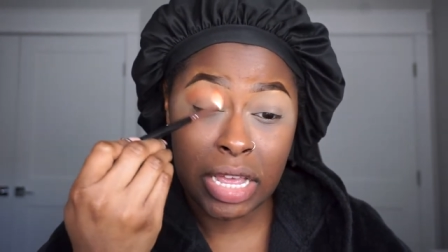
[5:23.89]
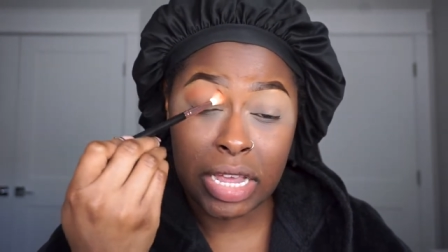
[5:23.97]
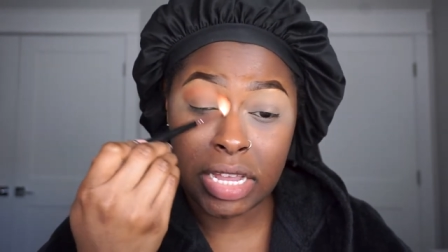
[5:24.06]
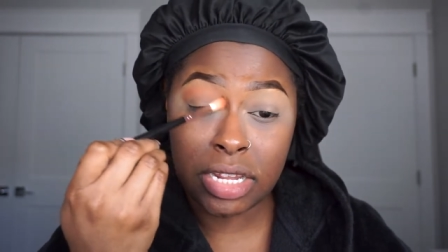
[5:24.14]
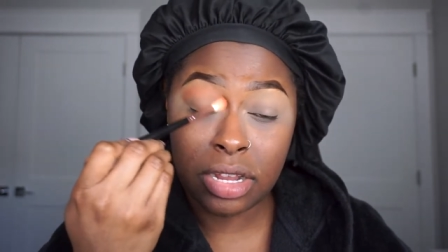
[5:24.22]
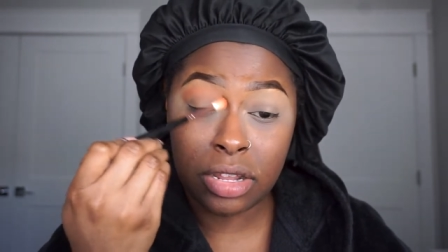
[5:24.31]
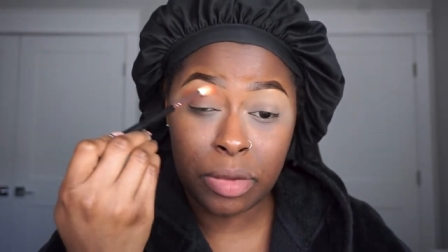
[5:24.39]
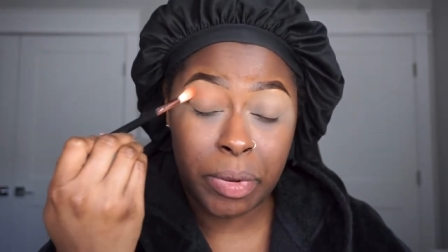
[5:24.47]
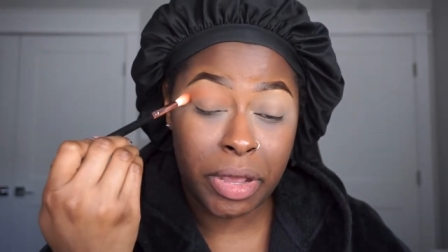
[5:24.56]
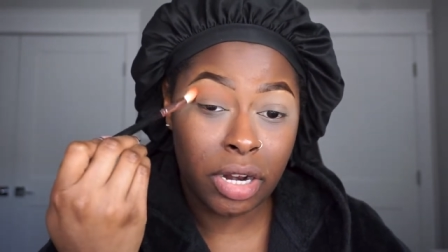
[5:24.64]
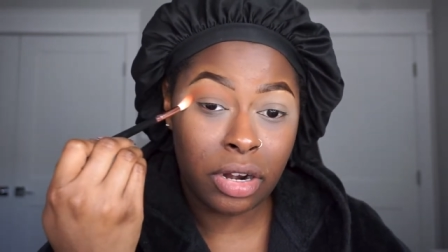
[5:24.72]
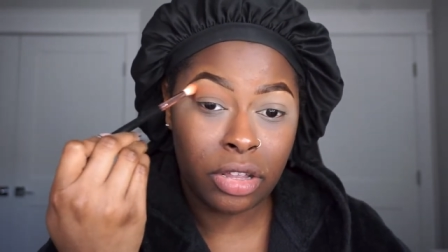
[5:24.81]
and so
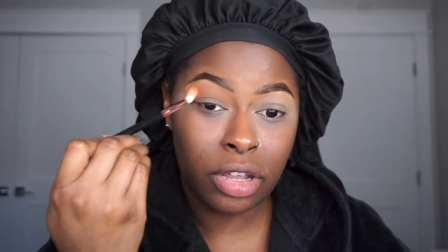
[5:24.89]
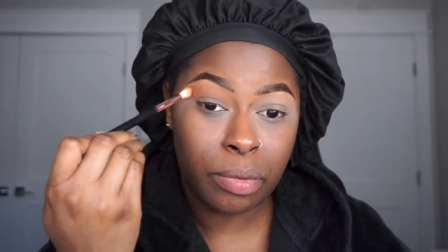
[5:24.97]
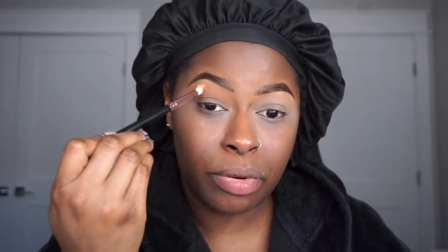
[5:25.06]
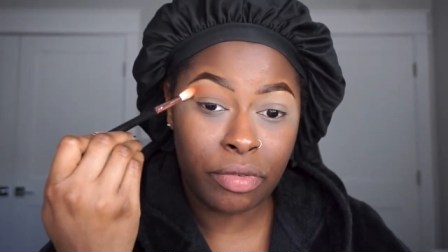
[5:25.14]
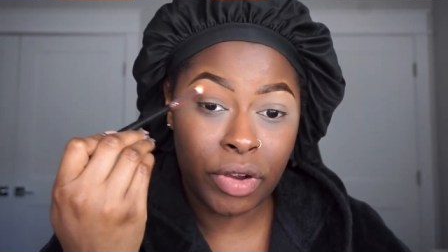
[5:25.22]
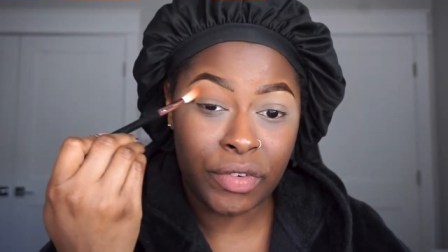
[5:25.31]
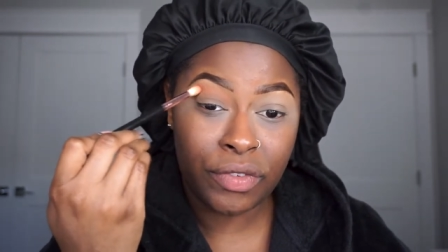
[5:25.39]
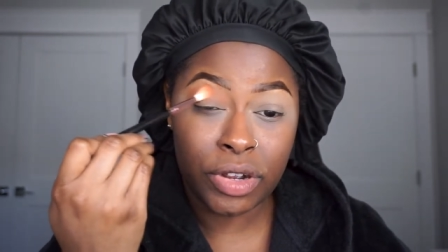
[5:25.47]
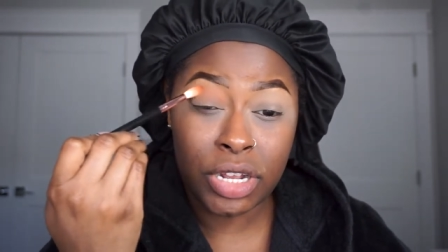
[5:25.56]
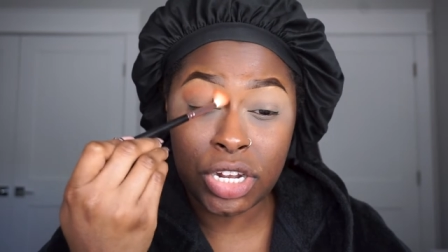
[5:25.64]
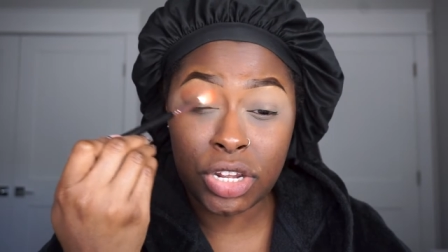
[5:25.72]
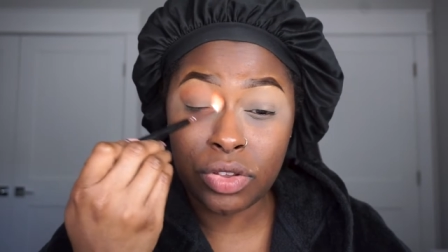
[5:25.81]
depending on your
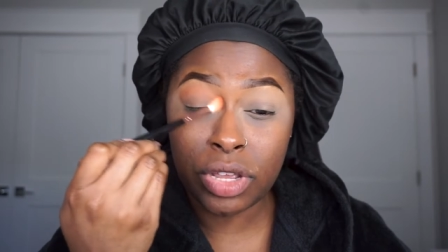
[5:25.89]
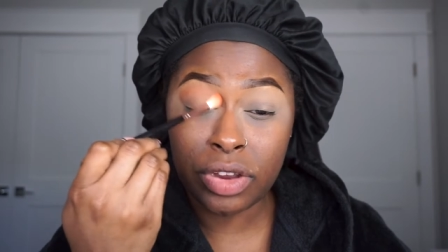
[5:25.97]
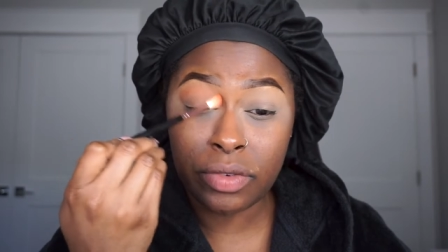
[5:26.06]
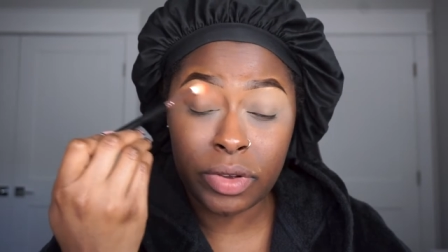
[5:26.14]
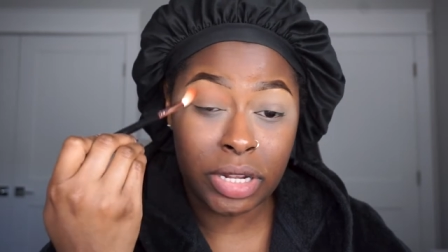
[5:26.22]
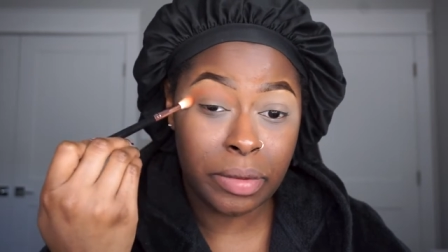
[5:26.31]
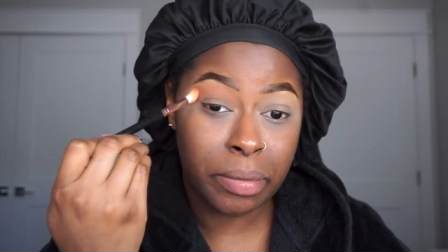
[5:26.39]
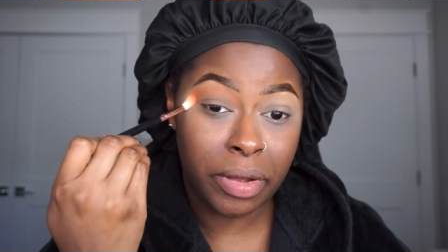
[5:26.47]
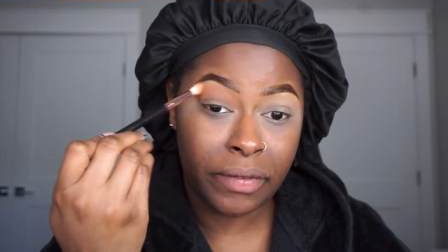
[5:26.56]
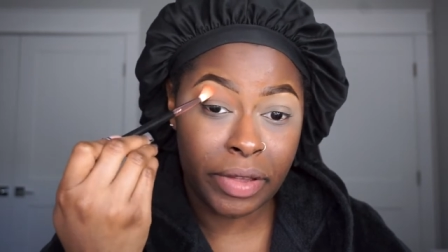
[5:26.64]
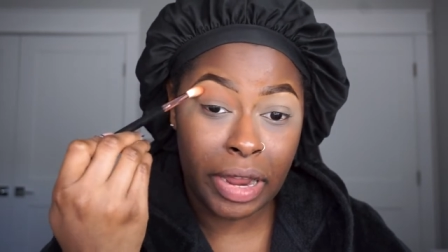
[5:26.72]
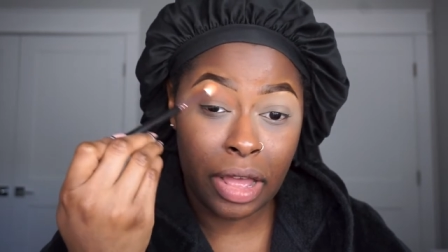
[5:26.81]
preference you can really
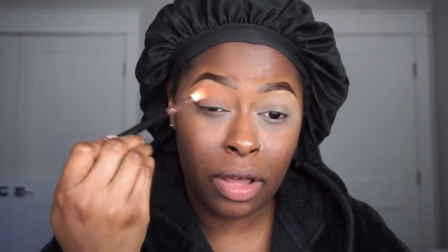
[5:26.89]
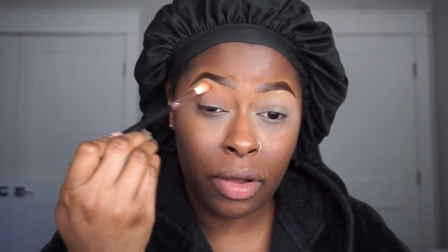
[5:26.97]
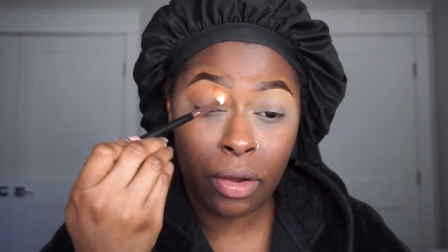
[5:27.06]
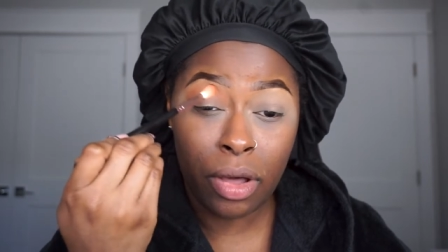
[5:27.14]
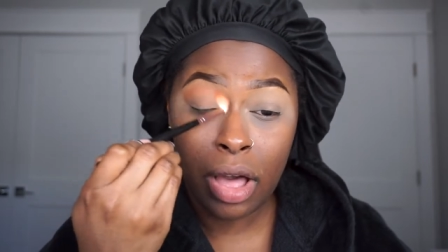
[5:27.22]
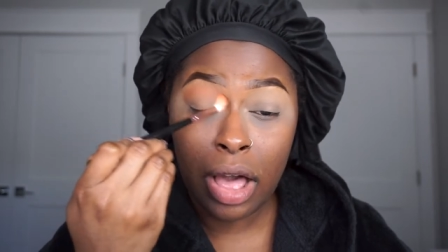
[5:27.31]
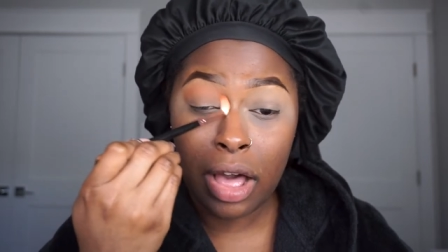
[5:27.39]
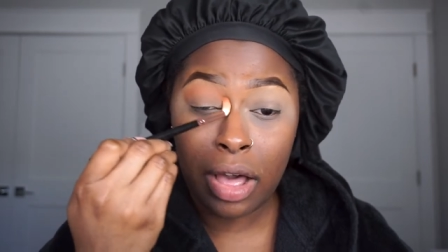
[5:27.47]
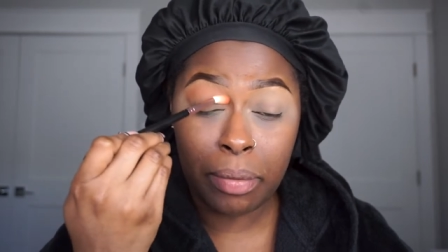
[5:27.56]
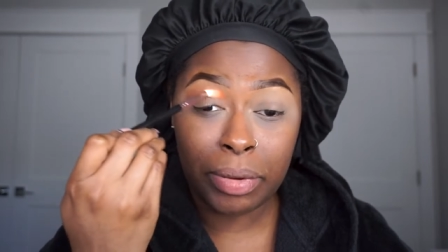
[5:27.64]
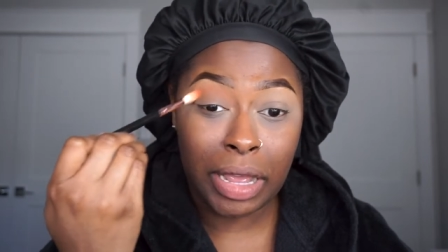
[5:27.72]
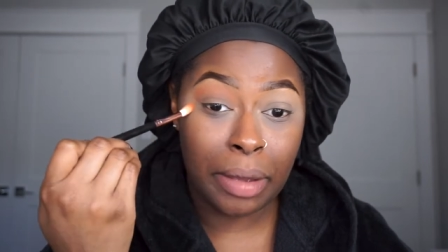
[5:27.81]
buff it out,
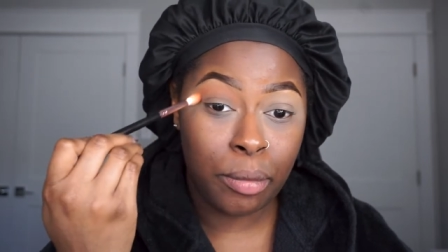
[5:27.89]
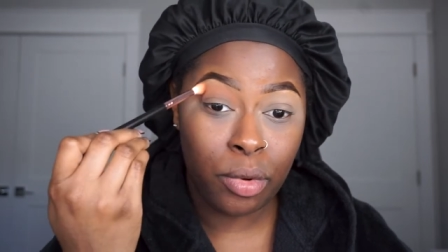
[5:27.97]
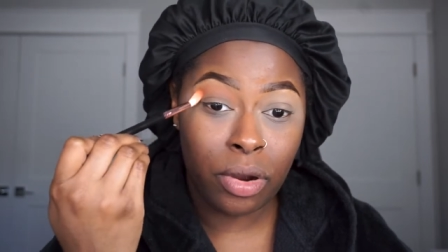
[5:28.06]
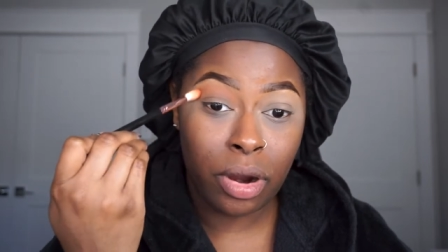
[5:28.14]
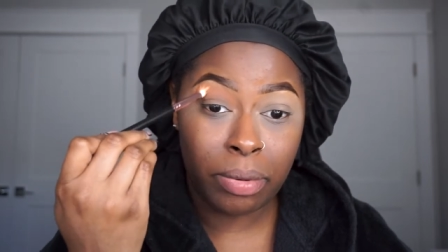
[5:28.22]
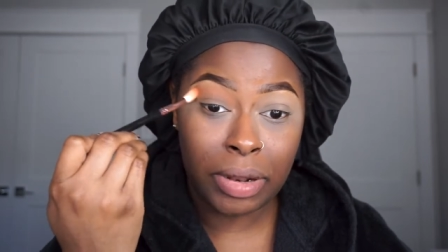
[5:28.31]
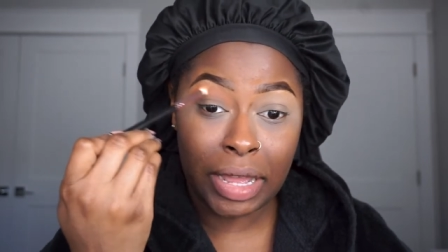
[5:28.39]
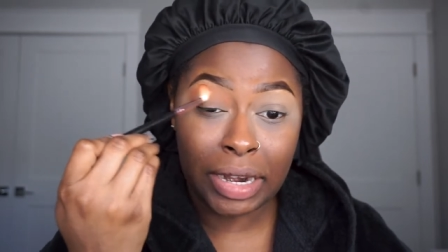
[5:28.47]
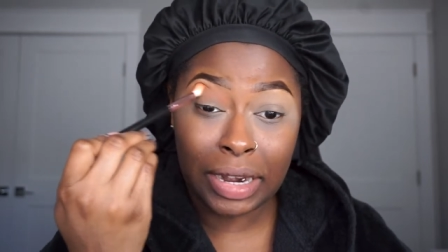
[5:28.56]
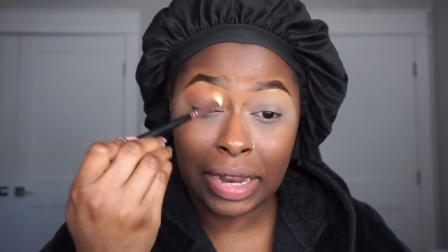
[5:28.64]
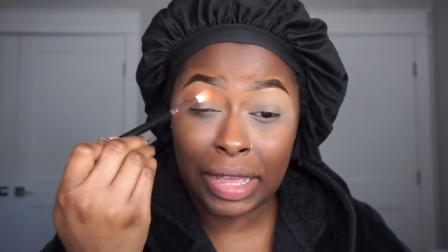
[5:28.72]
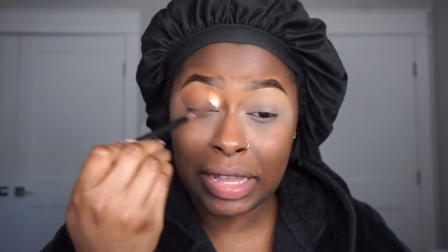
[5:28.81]
apply more, apply
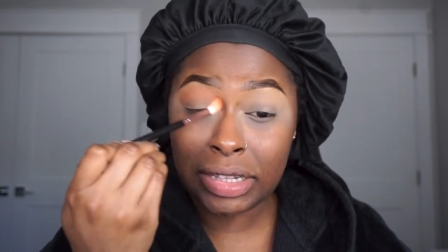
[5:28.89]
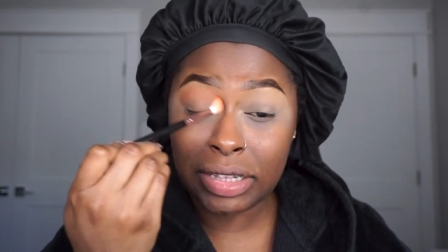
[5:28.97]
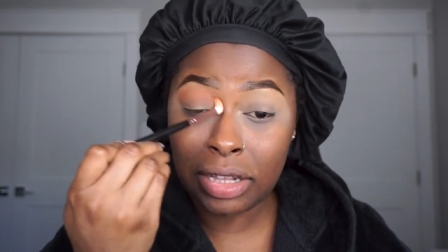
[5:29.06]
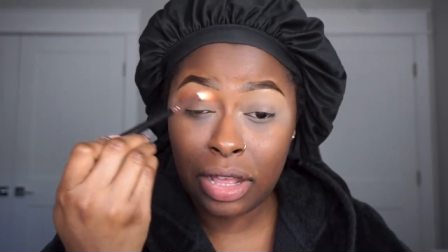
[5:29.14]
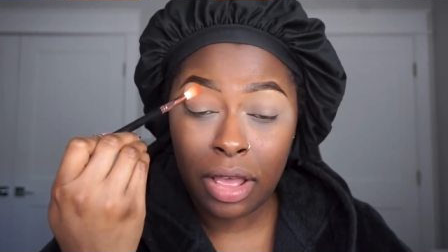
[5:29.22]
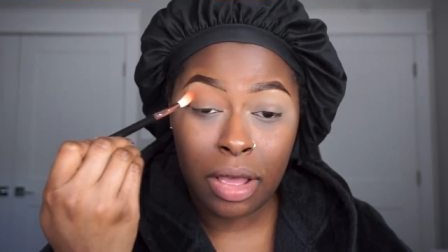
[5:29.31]
less.